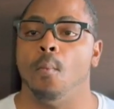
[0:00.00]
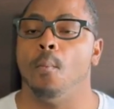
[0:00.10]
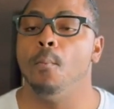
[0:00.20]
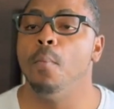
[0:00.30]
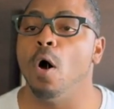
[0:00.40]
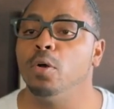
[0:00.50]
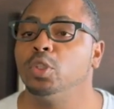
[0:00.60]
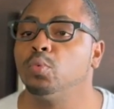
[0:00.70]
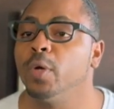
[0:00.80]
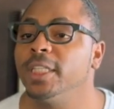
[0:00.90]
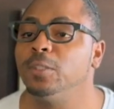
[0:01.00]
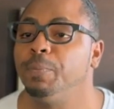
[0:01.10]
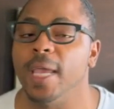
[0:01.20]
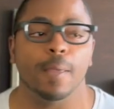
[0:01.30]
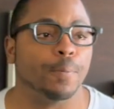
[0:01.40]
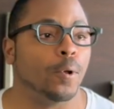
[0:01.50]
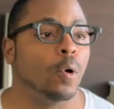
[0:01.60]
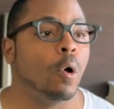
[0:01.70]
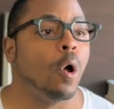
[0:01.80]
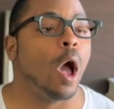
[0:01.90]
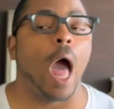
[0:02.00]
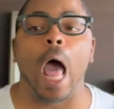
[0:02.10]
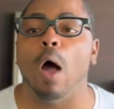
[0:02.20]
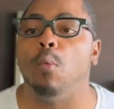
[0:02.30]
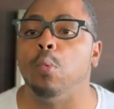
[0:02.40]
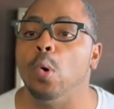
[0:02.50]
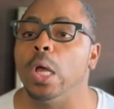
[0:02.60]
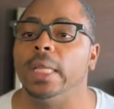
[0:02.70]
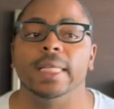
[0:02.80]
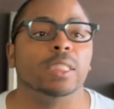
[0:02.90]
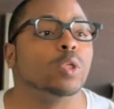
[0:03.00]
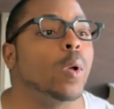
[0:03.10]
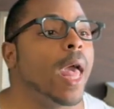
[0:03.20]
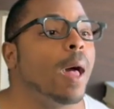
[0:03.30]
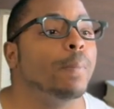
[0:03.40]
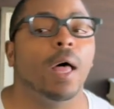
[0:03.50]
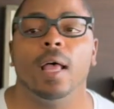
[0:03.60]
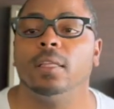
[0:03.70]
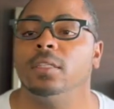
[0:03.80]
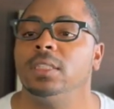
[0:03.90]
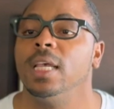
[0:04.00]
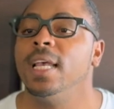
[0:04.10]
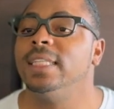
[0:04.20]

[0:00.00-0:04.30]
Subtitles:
Most rich people are willing to help others